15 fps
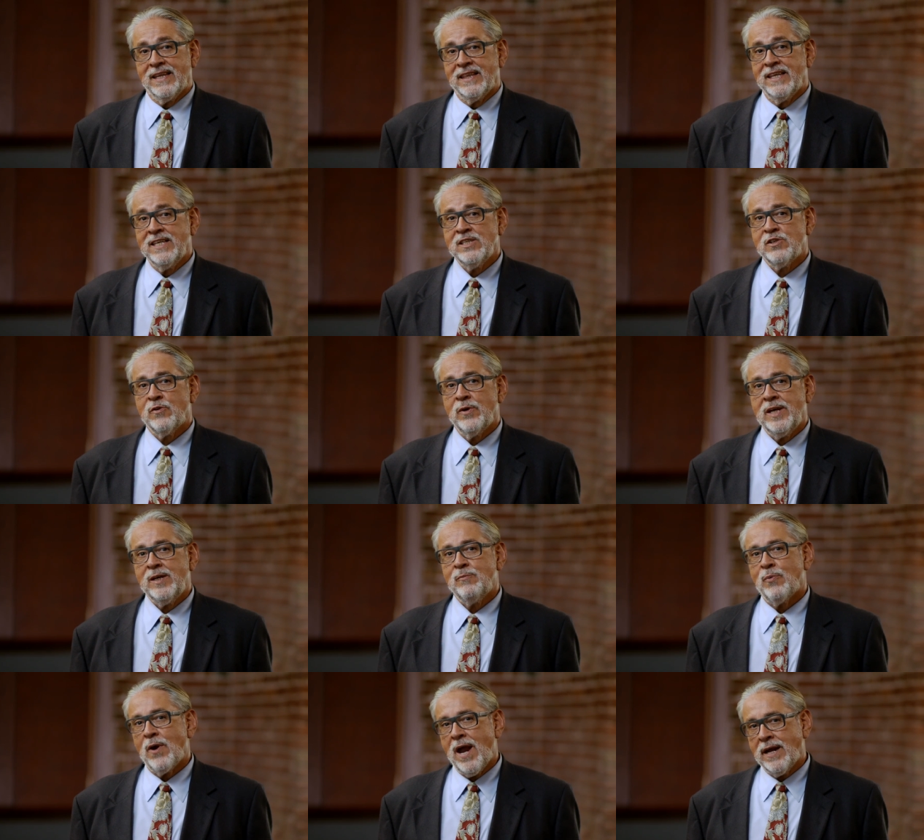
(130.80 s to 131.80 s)
These
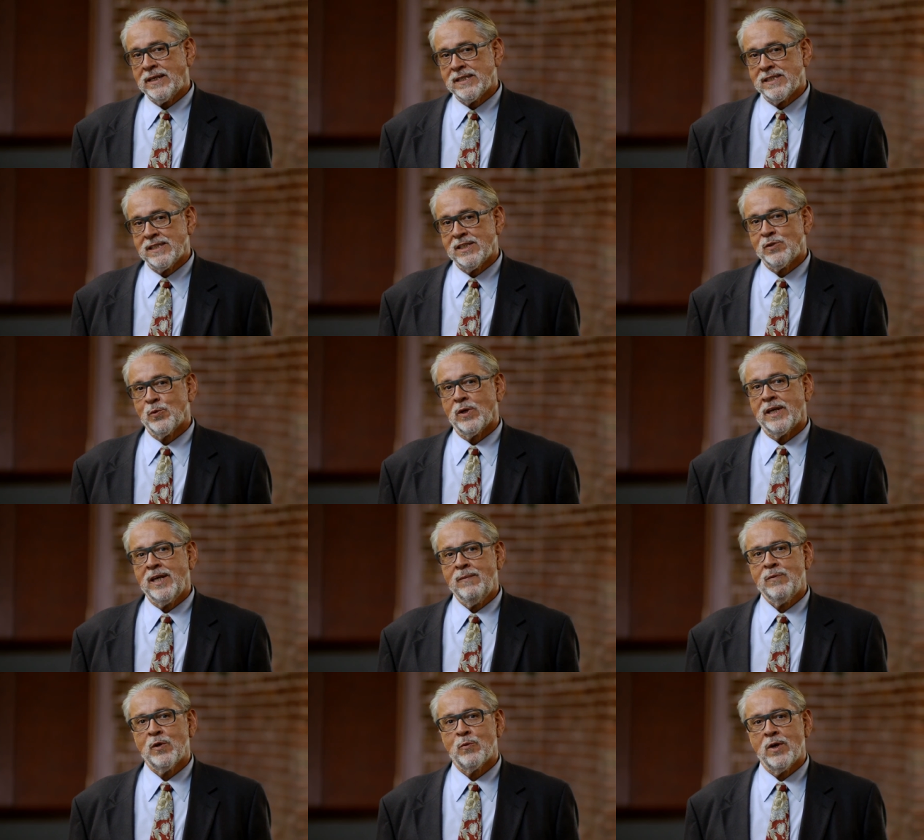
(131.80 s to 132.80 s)
green practices will
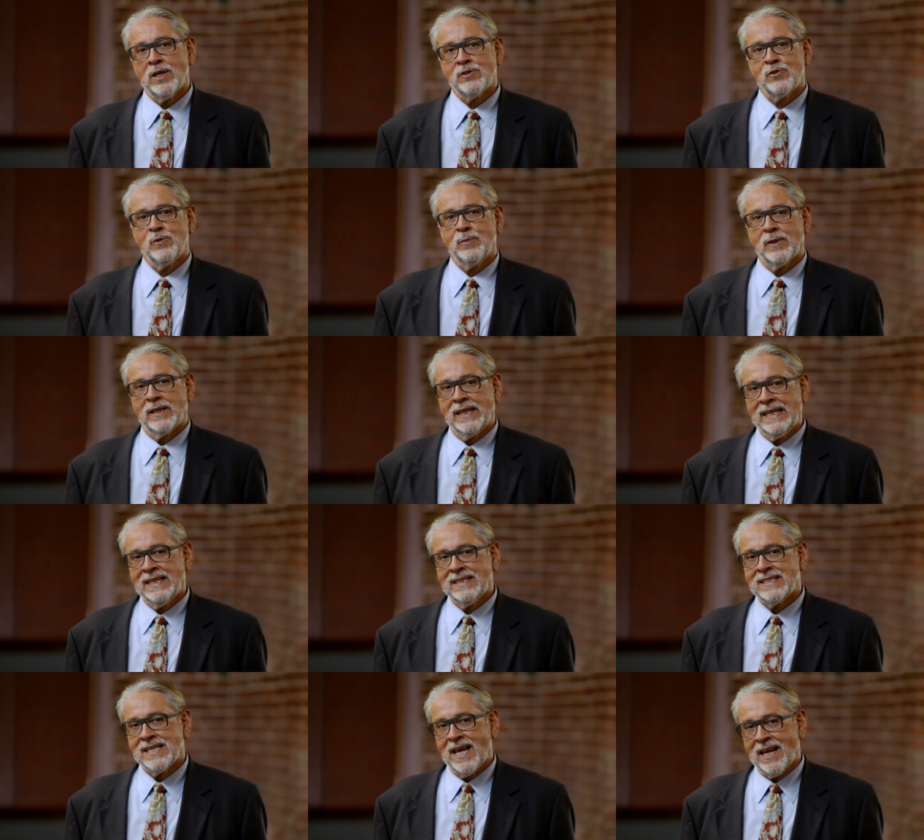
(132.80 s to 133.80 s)
keep the restroom clean
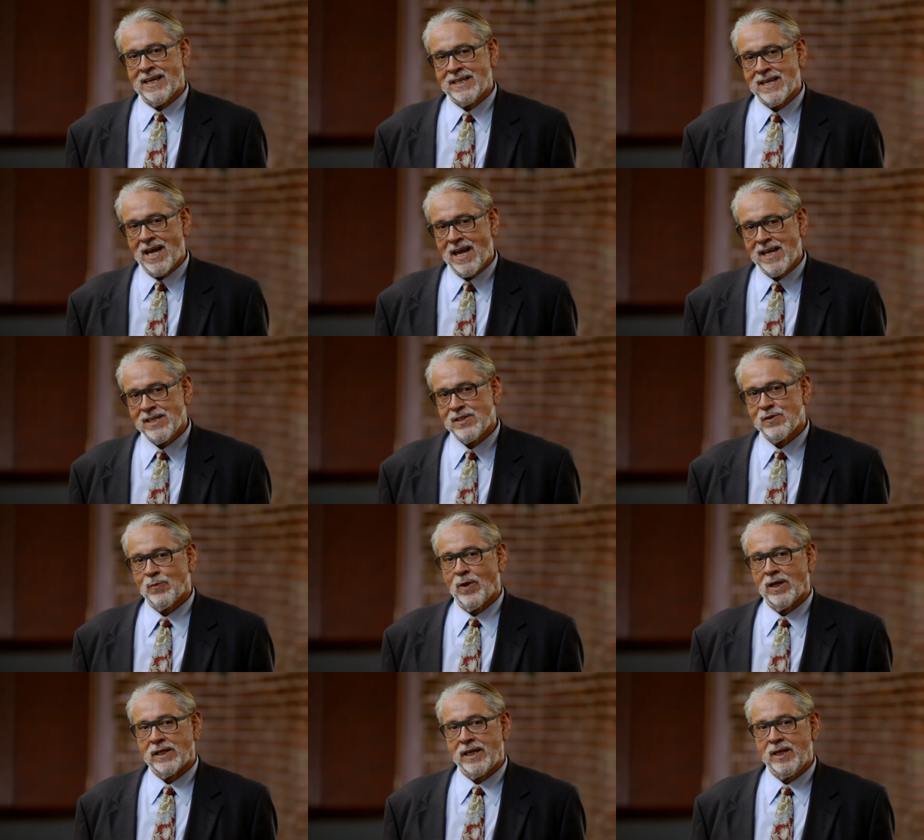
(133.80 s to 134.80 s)
and sanitized
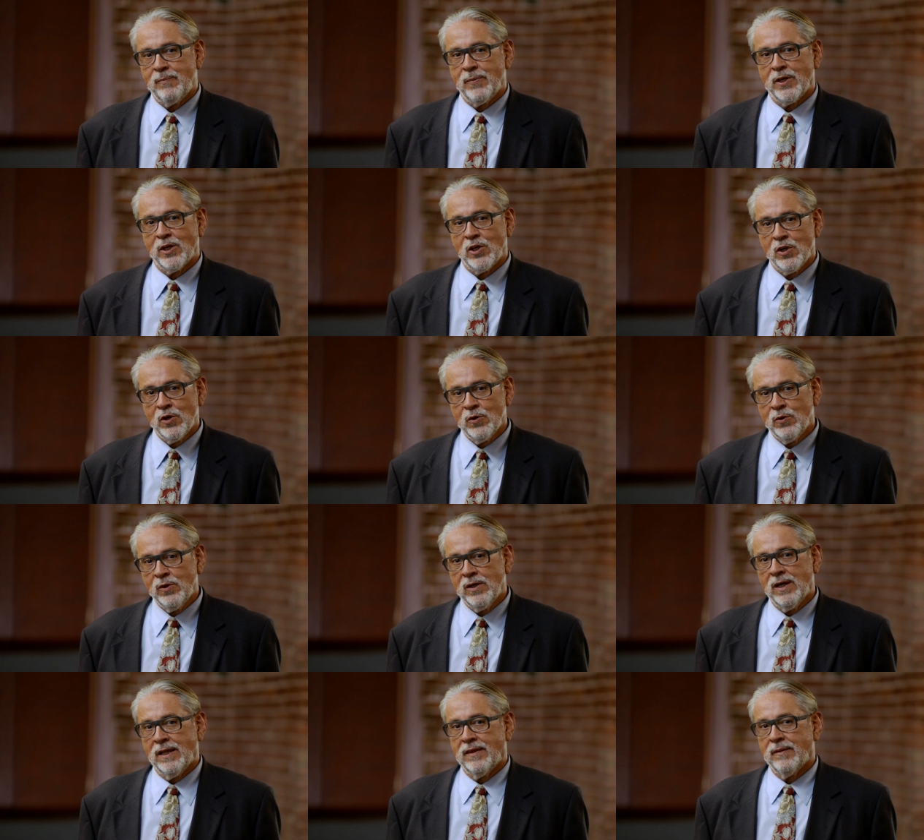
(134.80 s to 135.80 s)
while keeping
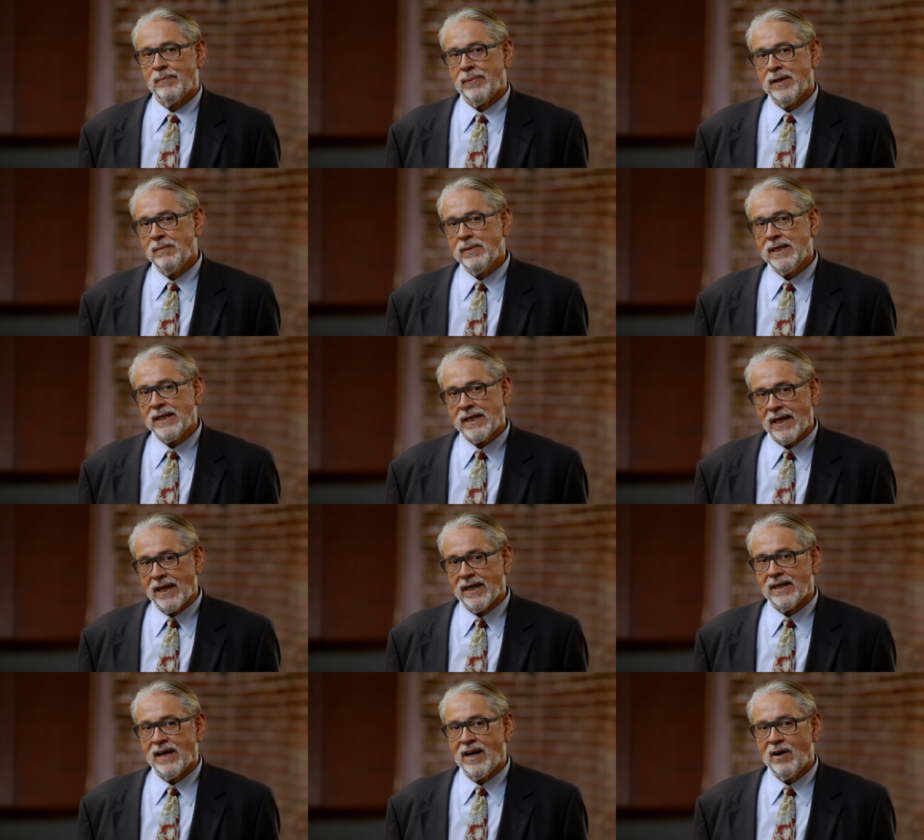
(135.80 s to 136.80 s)
you, the public,
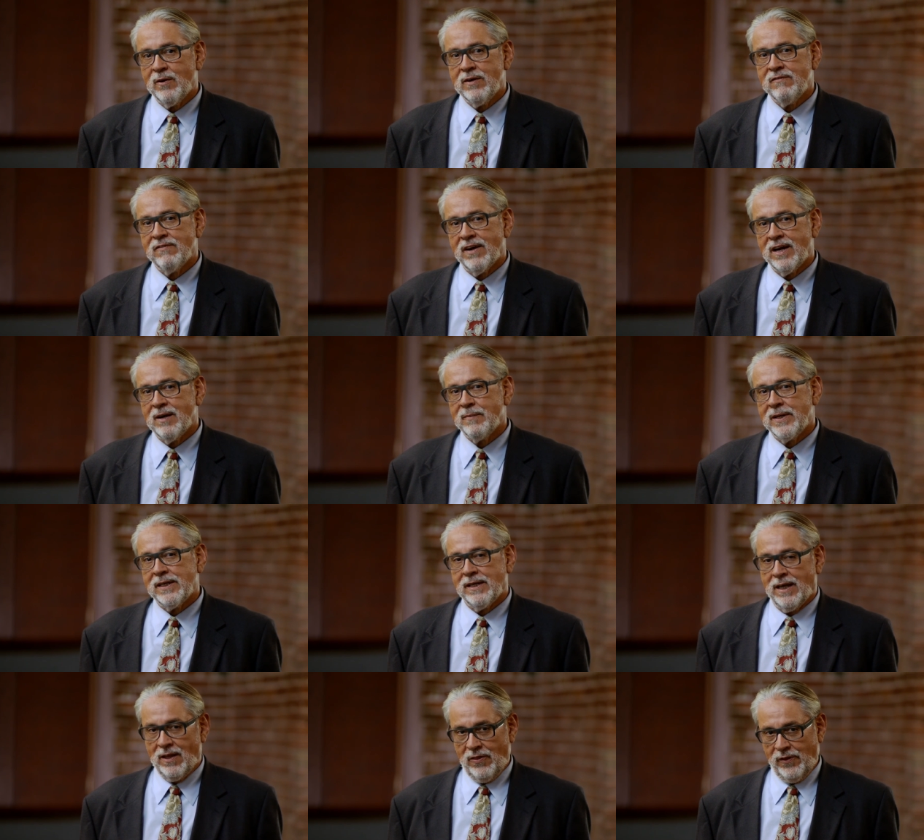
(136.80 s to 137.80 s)
and our environment
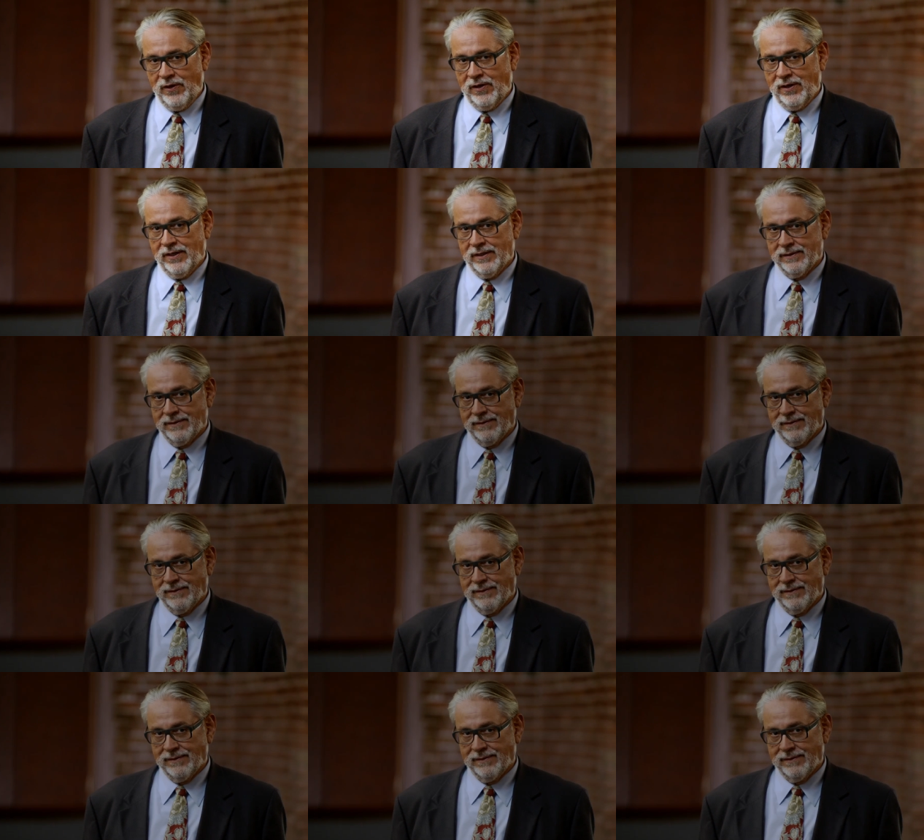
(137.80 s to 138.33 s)
healthier.